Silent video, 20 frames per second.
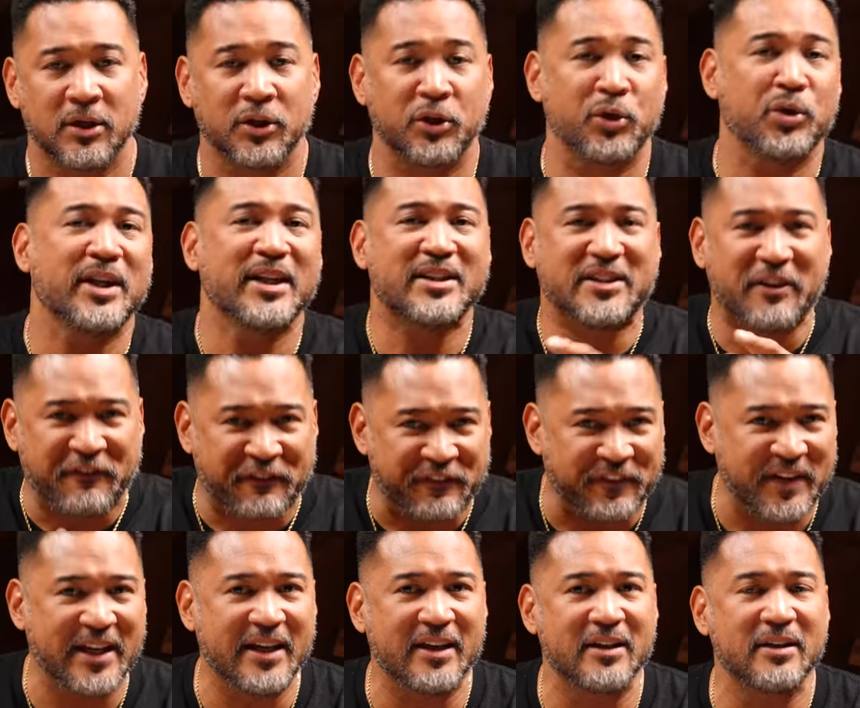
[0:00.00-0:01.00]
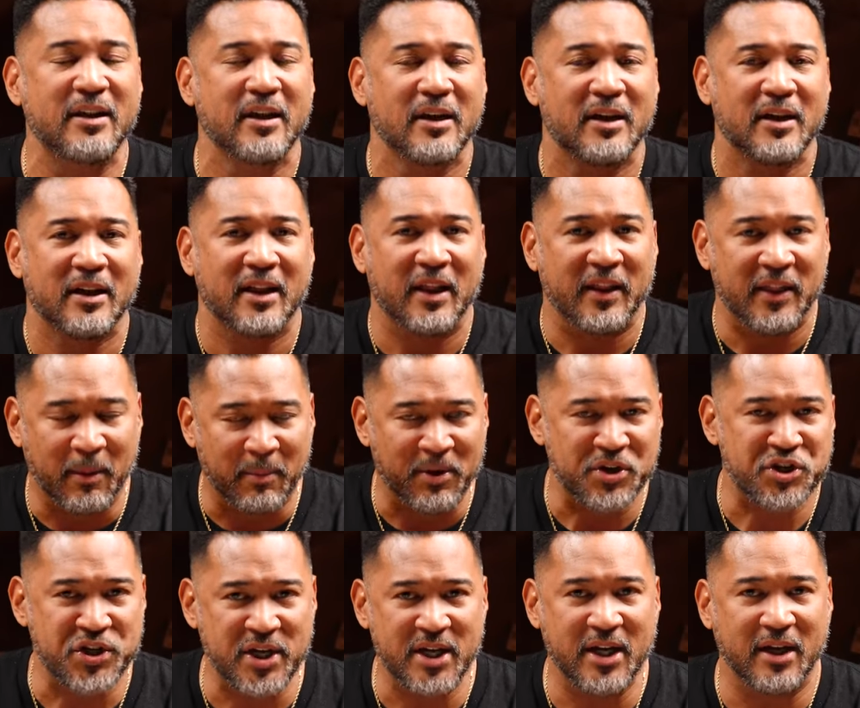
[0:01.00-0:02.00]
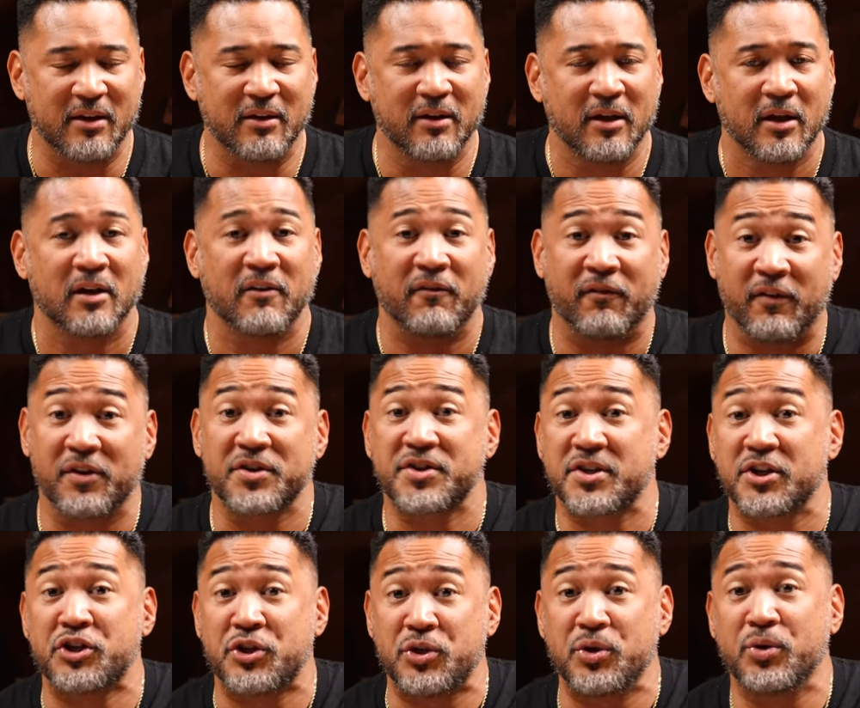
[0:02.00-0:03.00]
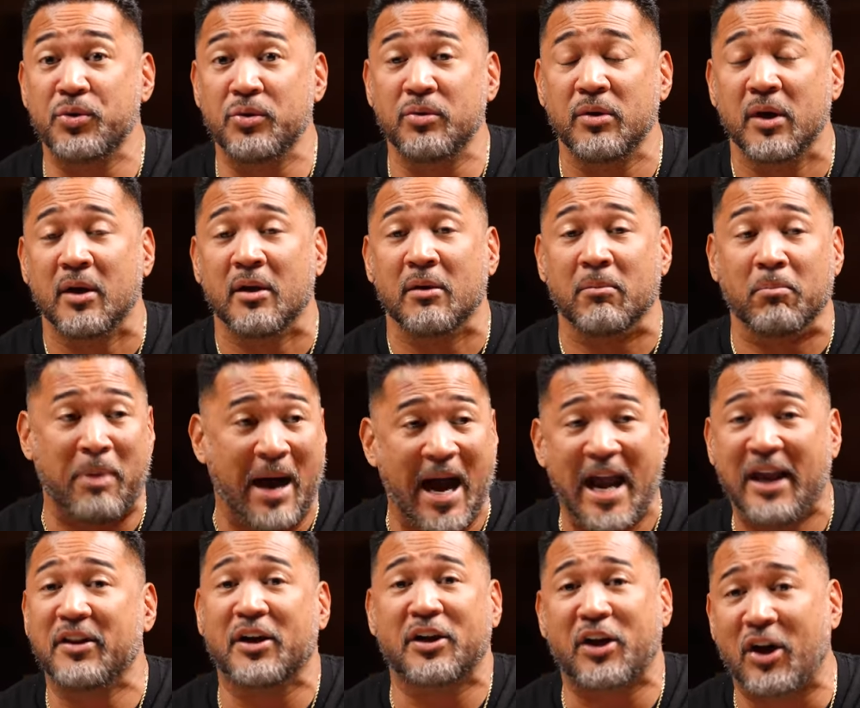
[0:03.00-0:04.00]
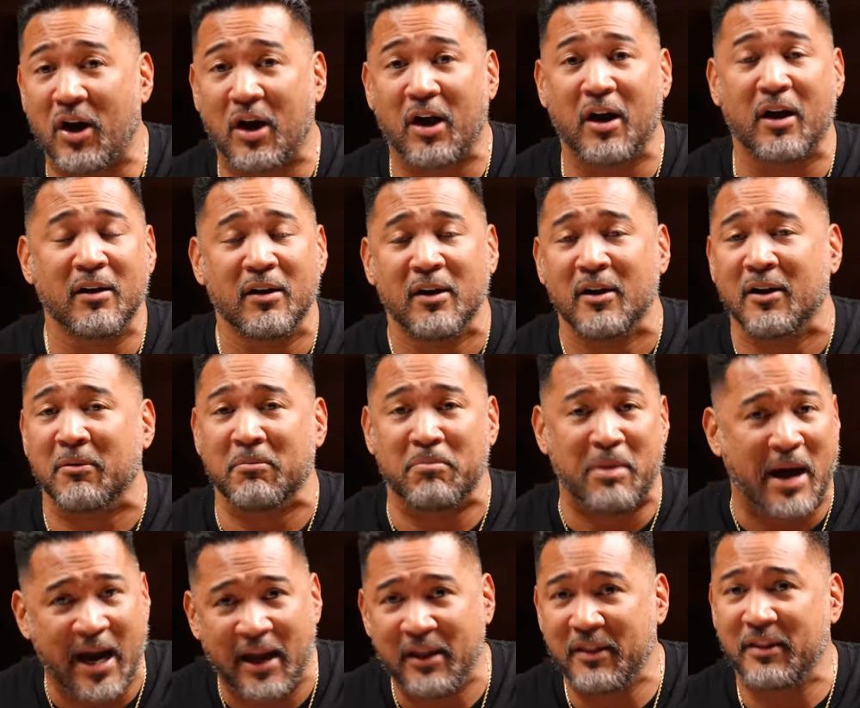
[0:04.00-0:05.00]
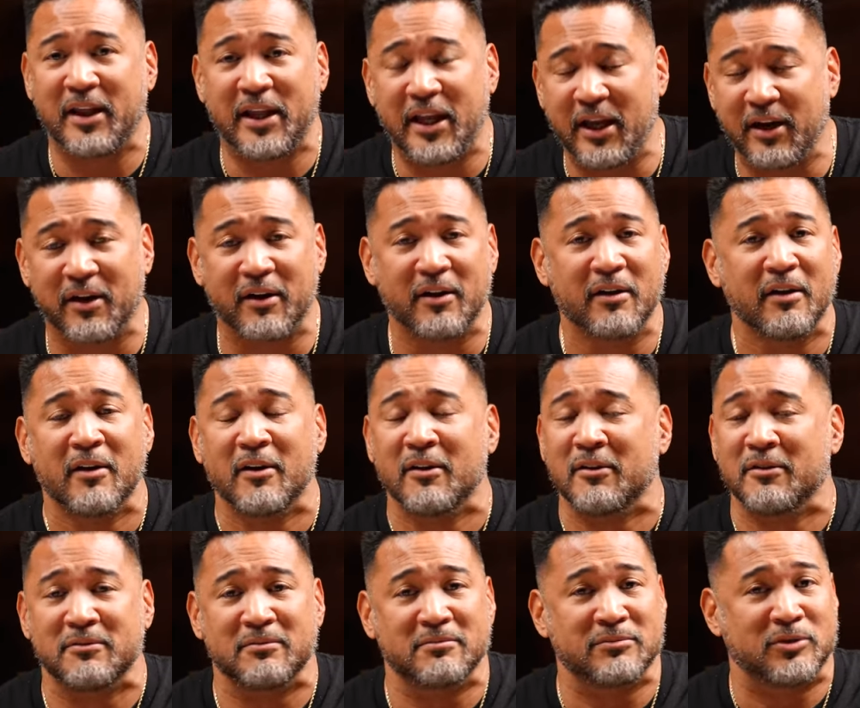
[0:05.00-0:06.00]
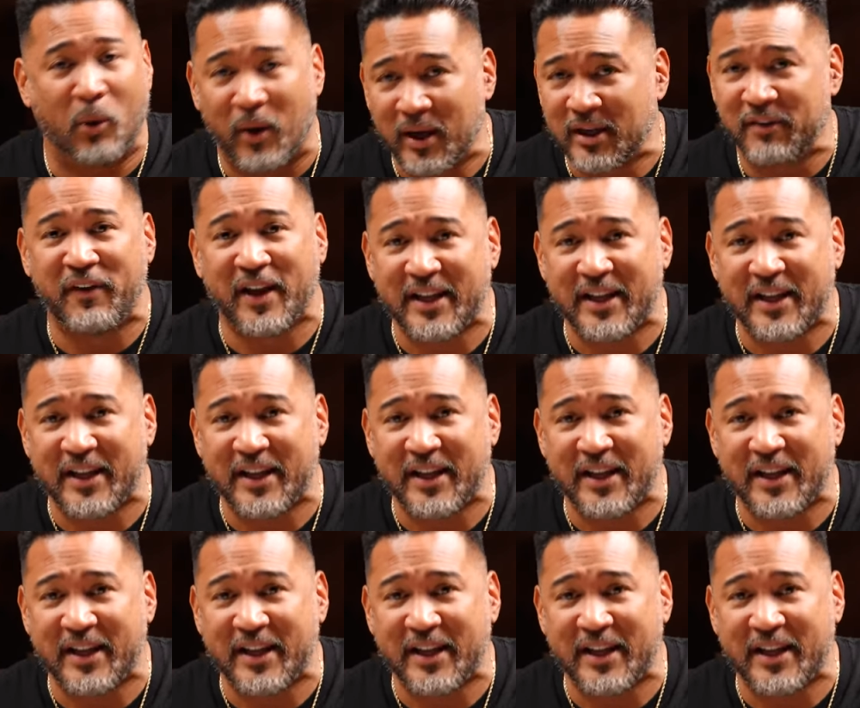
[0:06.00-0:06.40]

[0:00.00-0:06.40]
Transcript: You need to feed the machine versus you buying the car, buying the gear, going on